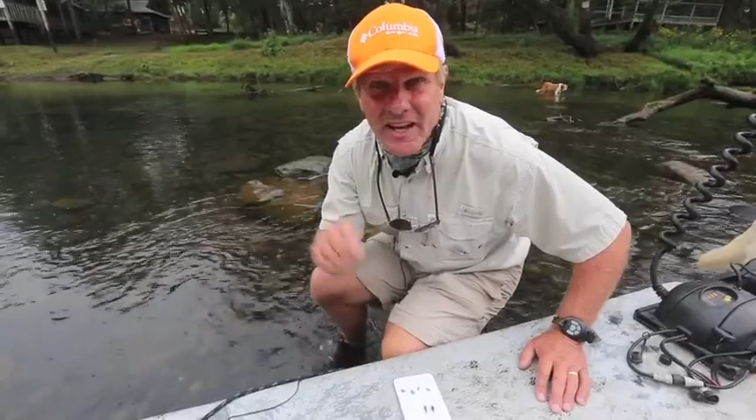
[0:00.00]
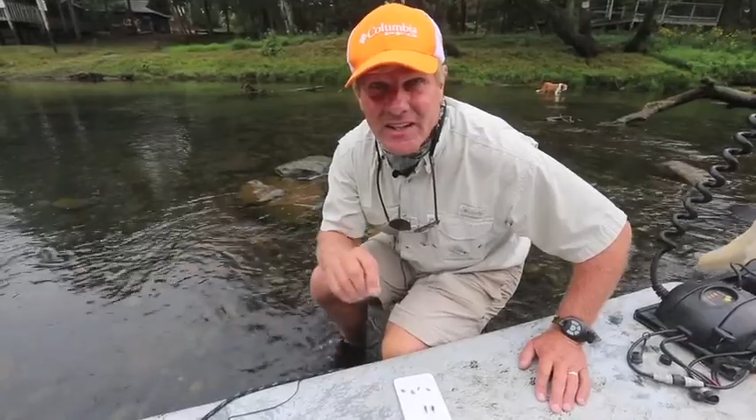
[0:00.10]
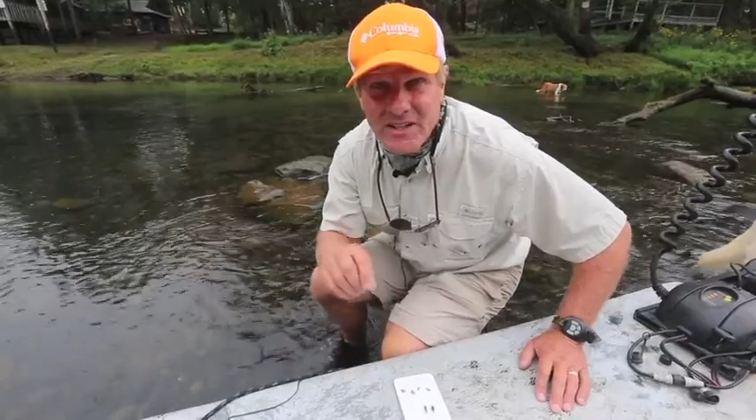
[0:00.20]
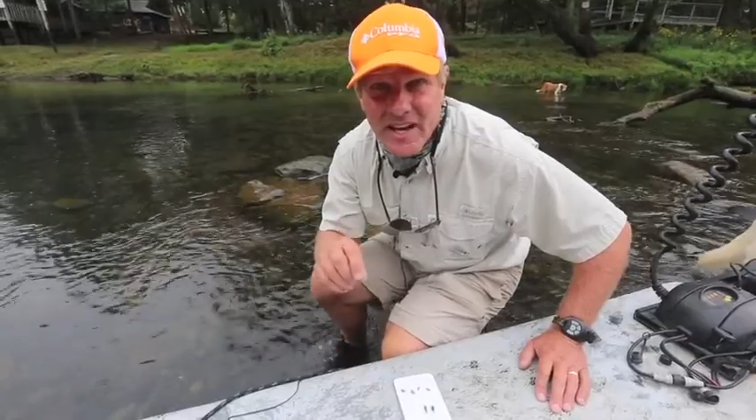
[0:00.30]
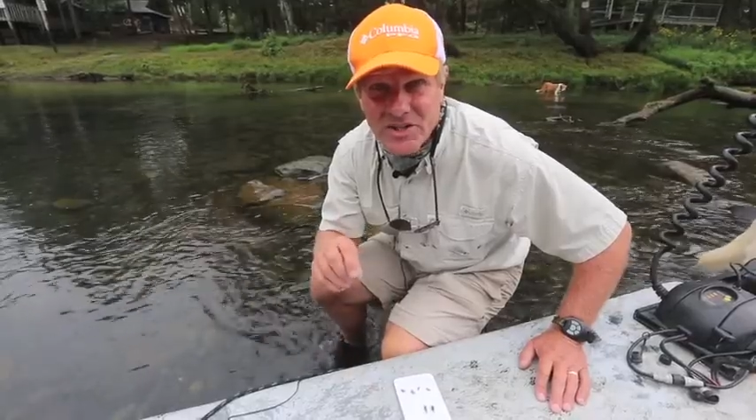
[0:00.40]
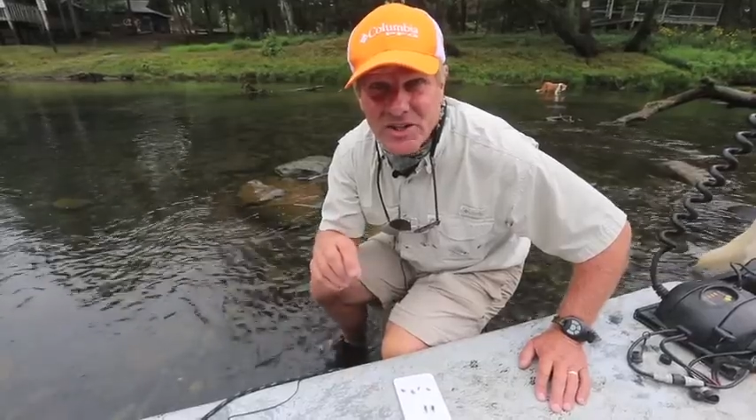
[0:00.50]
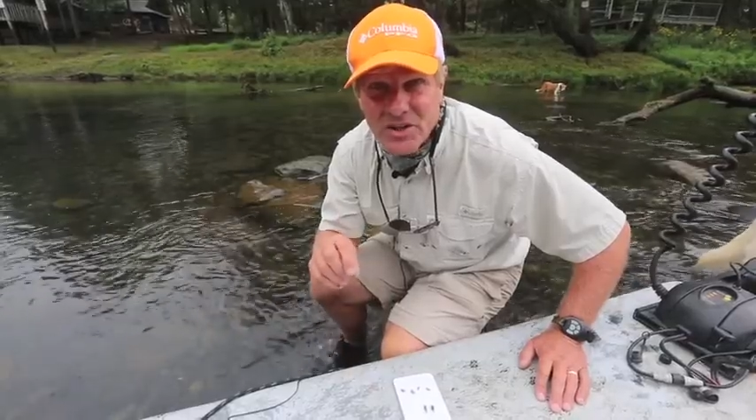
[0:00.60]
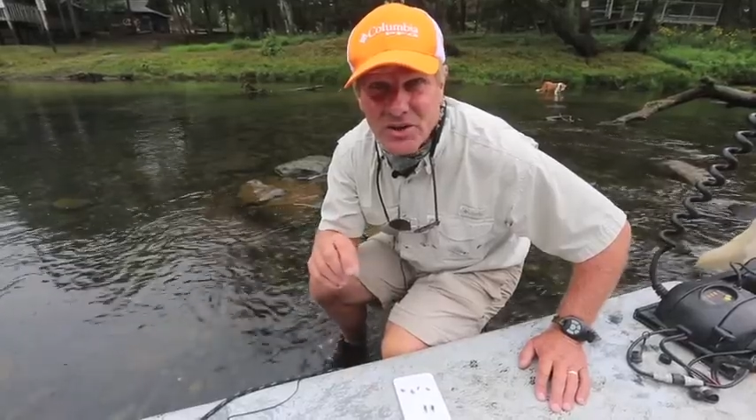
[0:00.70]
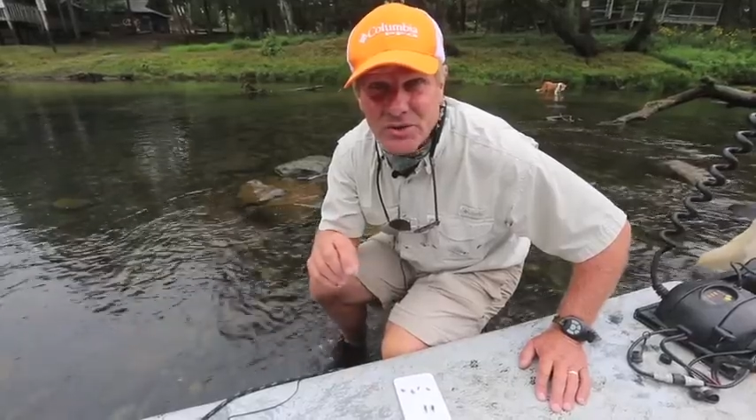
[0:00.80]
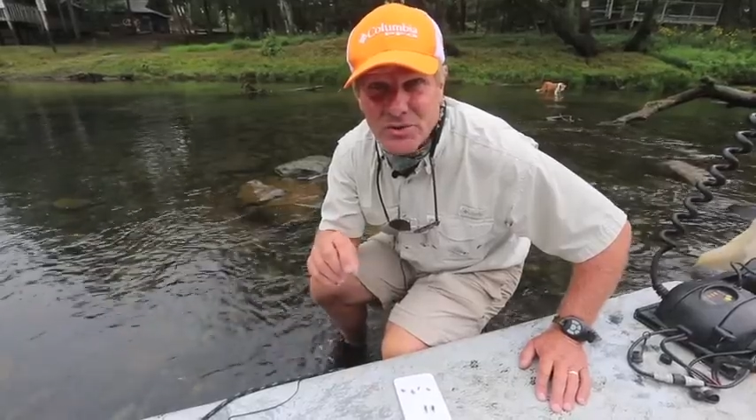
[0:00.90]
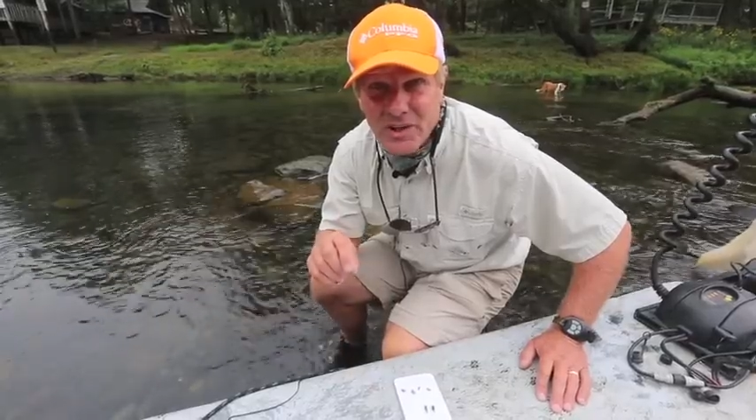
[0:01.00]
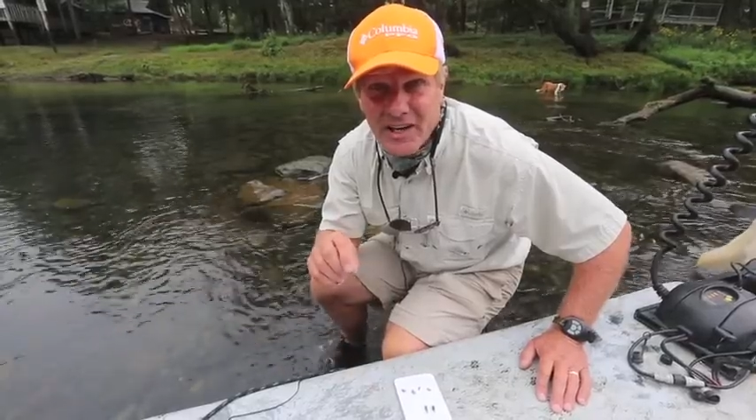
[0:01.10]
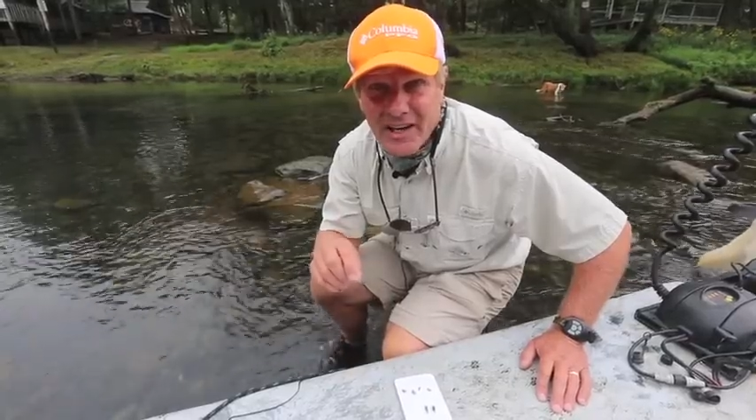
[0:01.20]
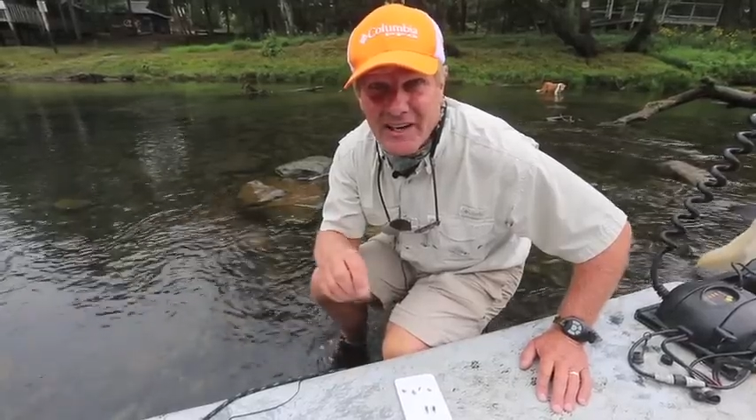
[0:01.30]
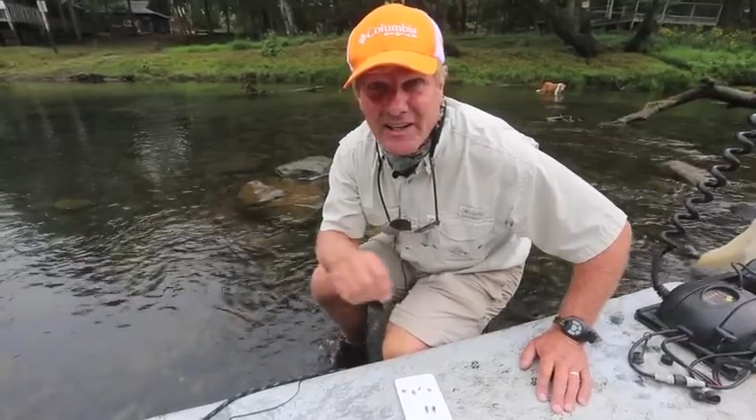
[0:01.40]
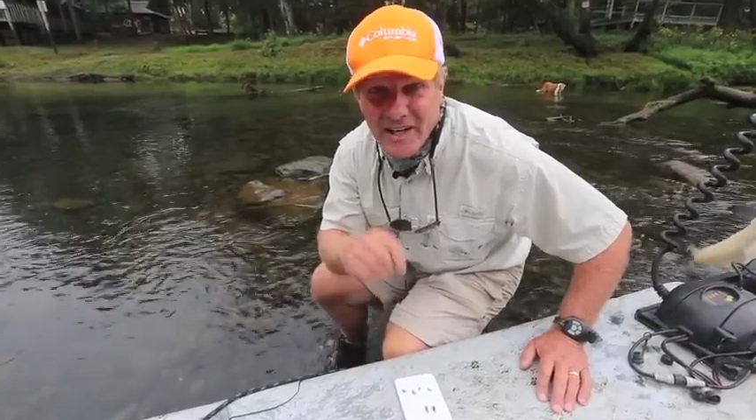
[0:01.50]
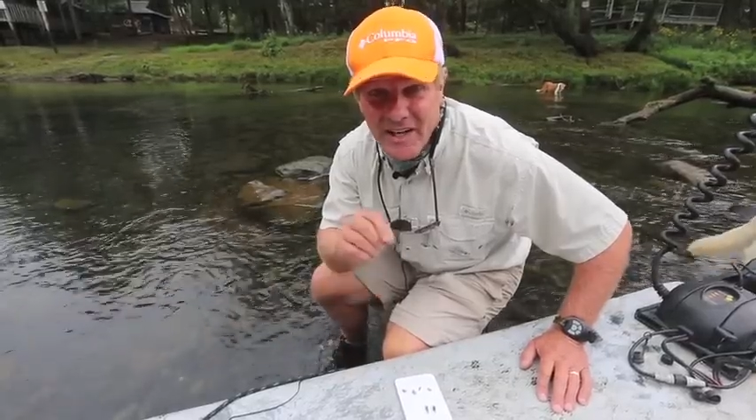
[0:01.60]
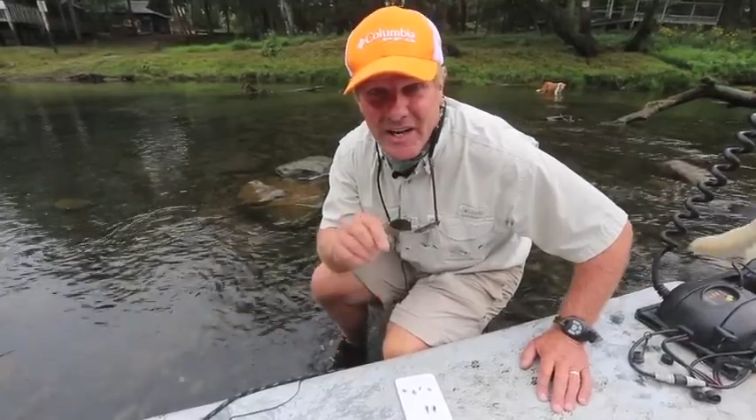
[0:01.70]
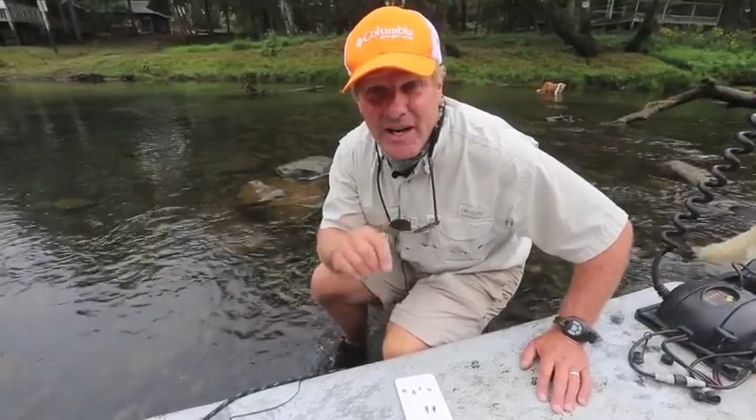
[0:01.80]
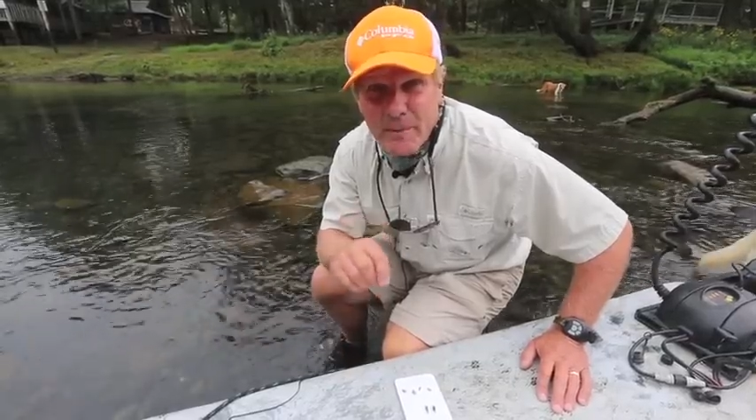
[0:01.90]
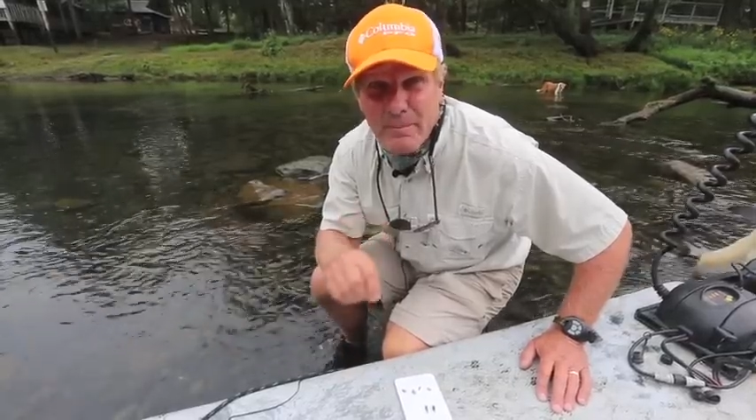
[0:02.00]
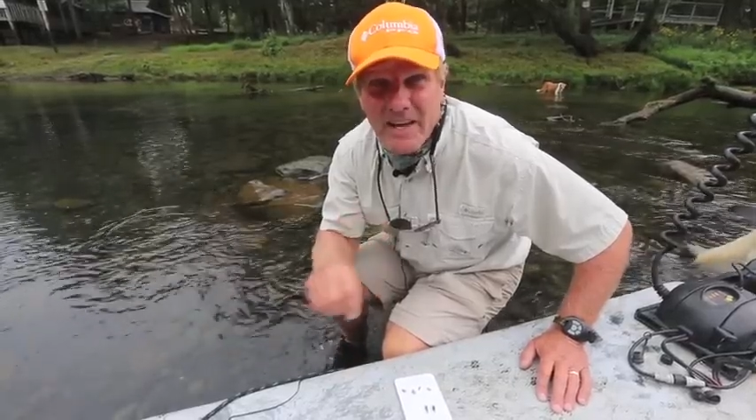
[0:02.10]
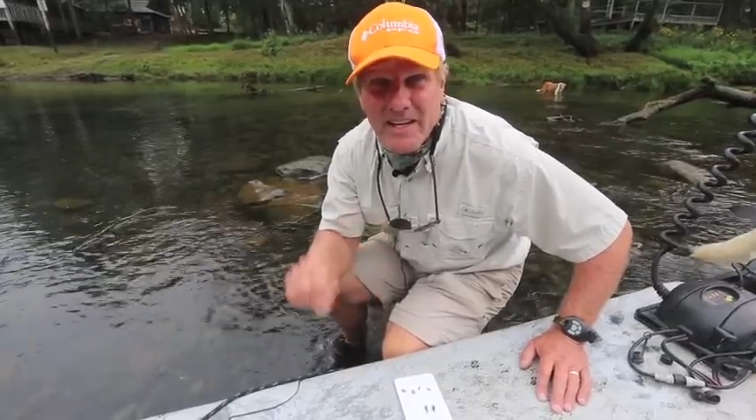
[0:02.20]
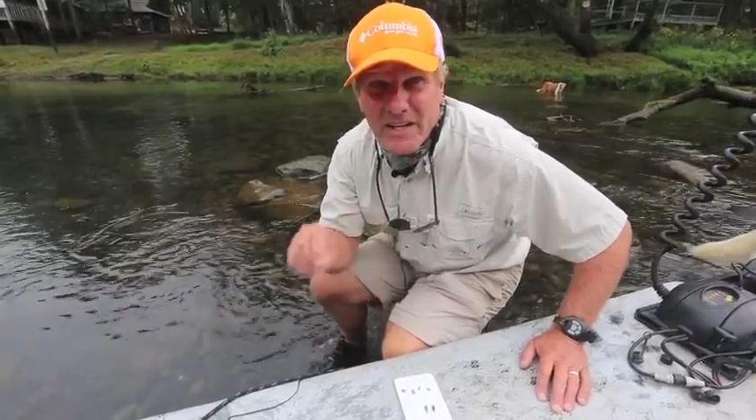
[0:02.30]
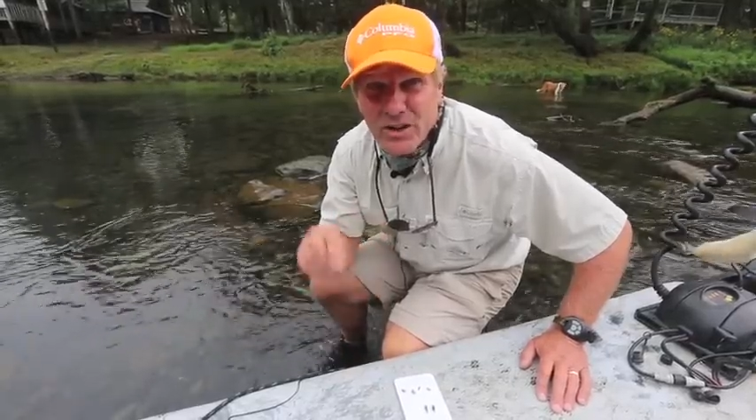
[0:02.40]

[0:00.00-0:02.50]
attaching it onto a line, and making